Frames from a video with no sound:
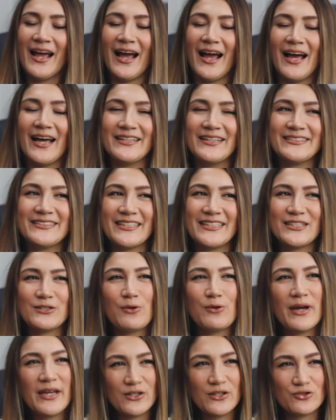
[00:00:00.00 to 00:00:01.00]
And it's
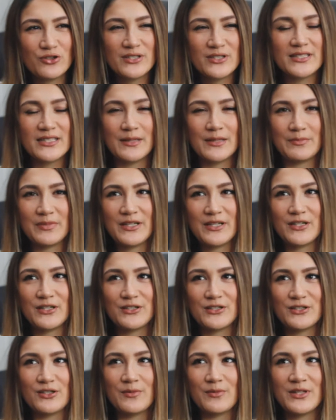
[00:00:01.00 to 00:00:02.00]
quite interesting
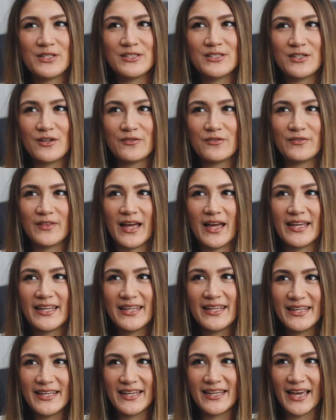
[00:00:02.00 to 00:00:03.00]
because some of the stuff
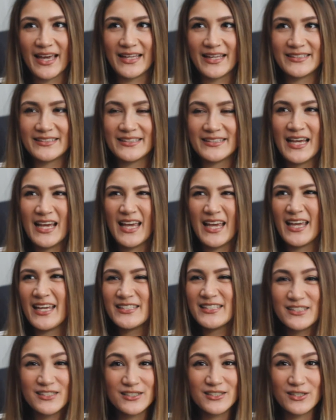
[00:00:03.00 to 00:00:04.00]
that he gets
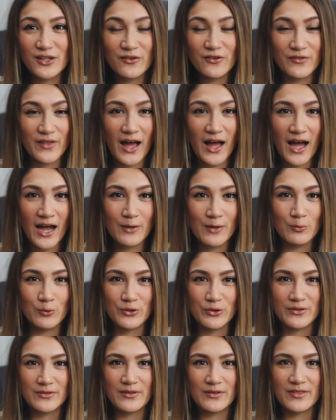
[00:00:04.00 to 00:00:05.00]
isn't stuff that I
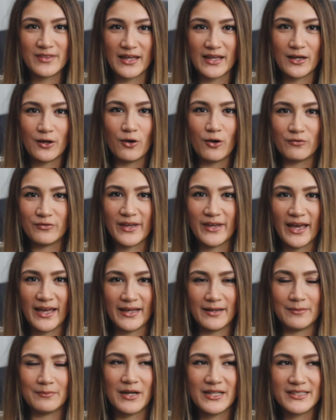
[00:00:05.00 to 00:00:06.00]
would think of
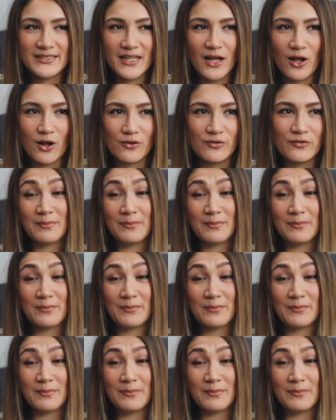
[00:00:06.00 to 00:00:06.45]
getting myself.